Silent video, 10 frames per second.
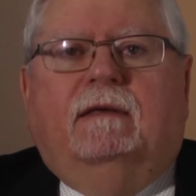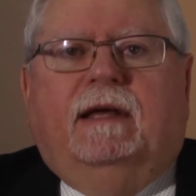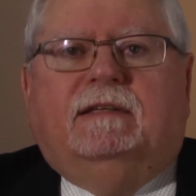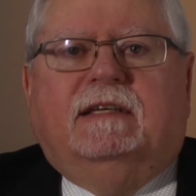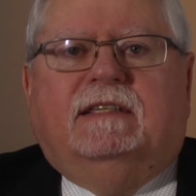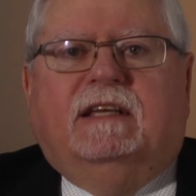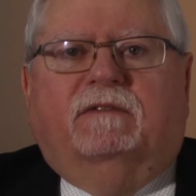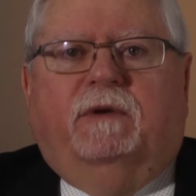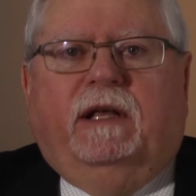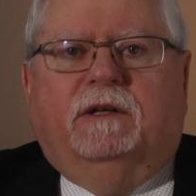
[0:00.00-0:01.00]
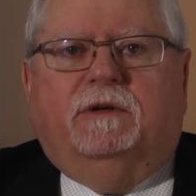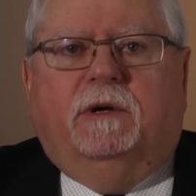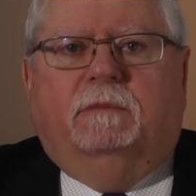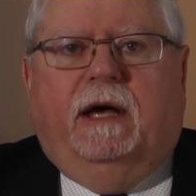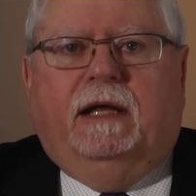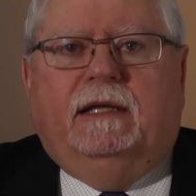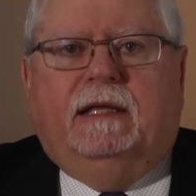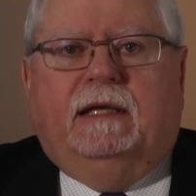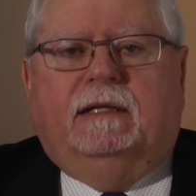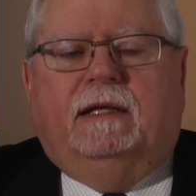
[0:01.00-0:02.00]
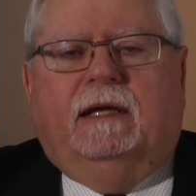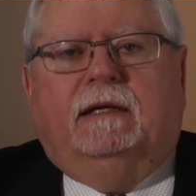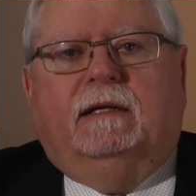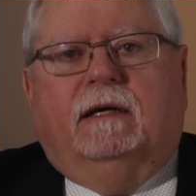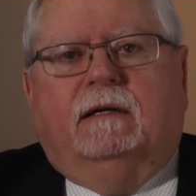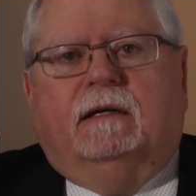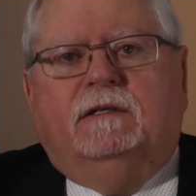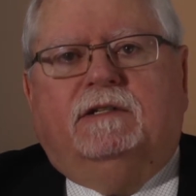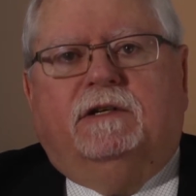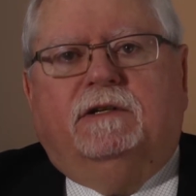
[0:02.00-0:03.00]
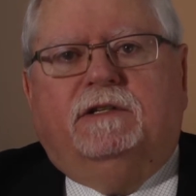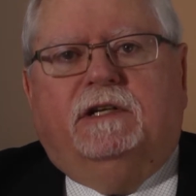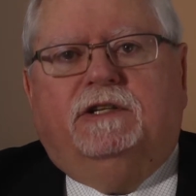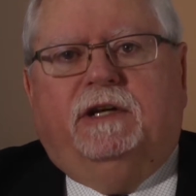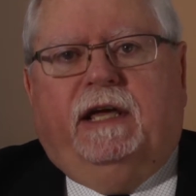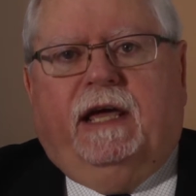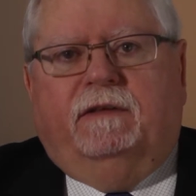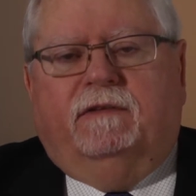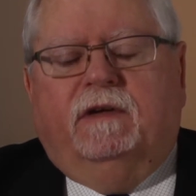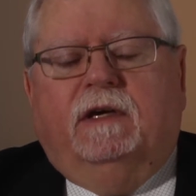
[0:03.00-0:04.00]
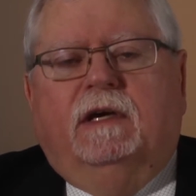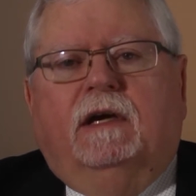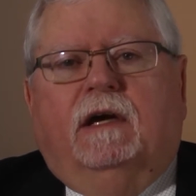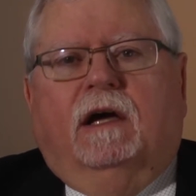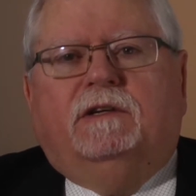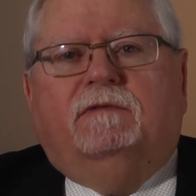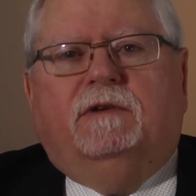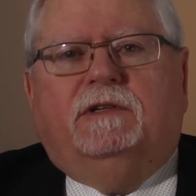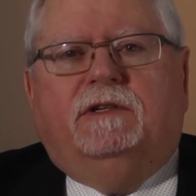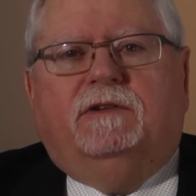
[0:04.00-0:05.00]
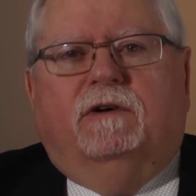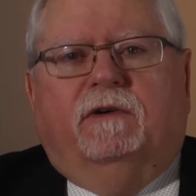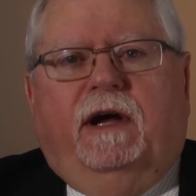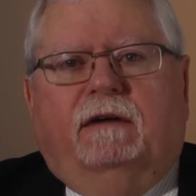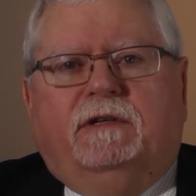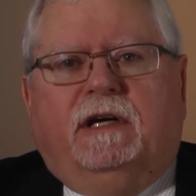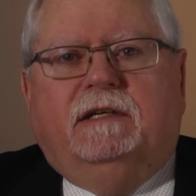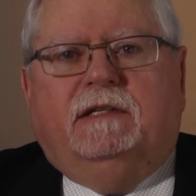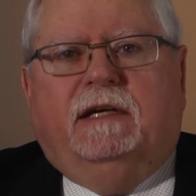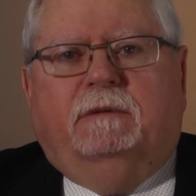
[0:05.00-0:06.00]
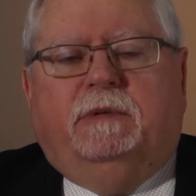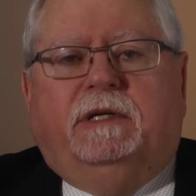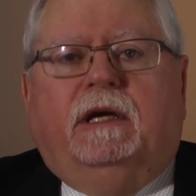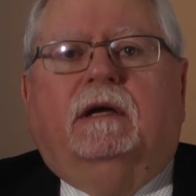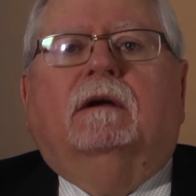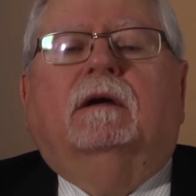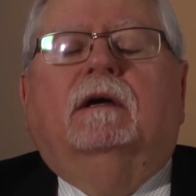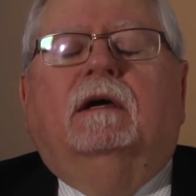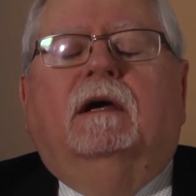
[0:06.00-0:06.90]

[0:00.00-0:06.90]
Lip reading: That's a self-regulatory body that considers and adjudicates controversies over advertising, and in particular,